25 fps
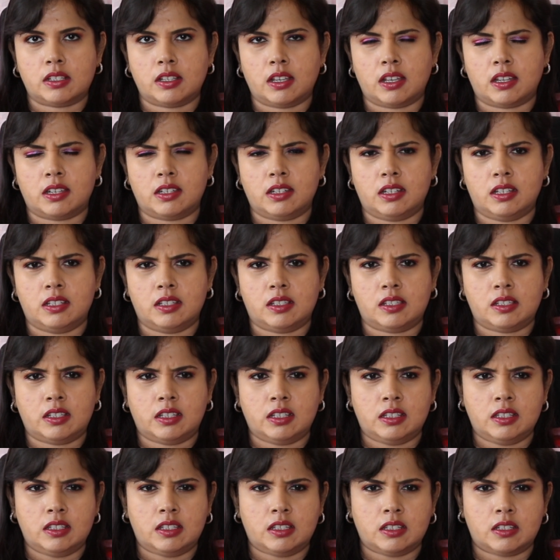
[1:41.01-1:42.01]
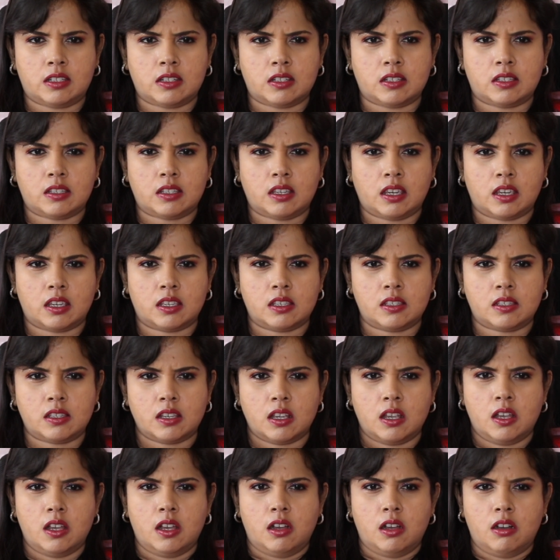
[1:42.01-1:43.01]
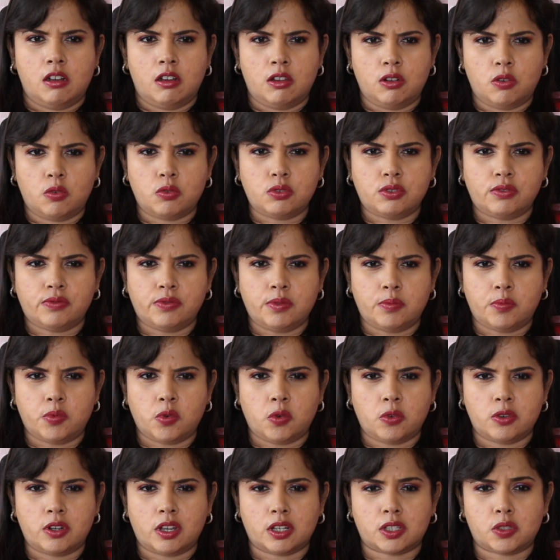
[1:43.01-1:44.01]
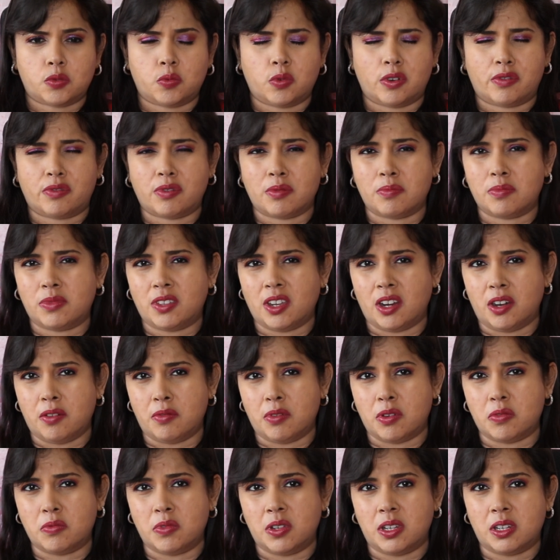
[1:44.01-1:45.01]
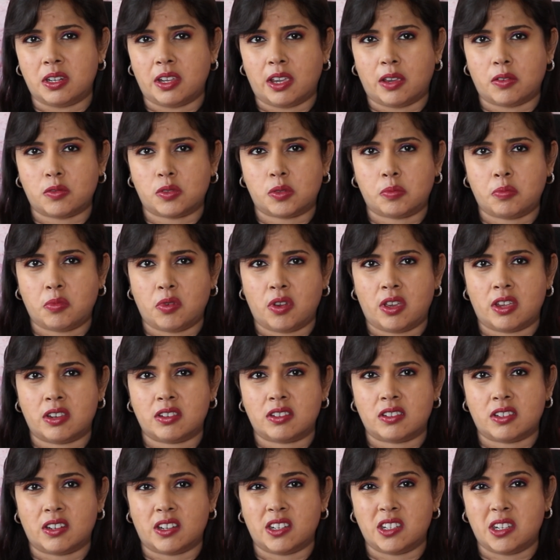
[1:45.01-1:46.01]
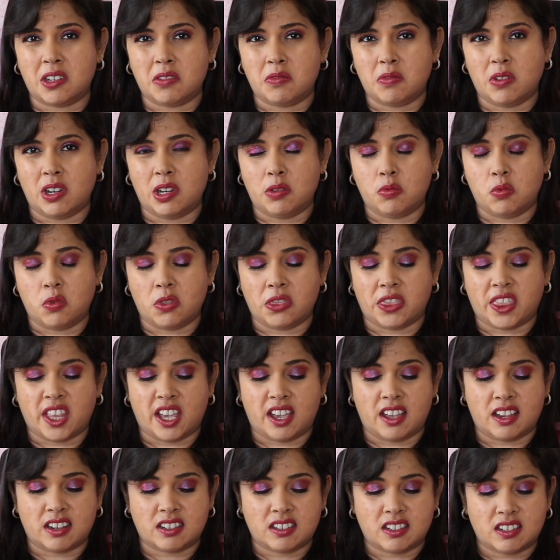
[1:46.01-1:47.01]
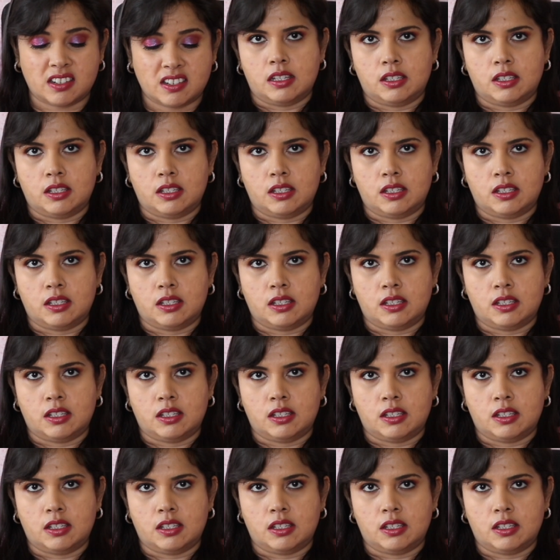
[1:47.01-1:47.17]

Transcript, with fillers: And in Skin City's case, a lot of the products were from their own in-house brand, and I didn't really want that.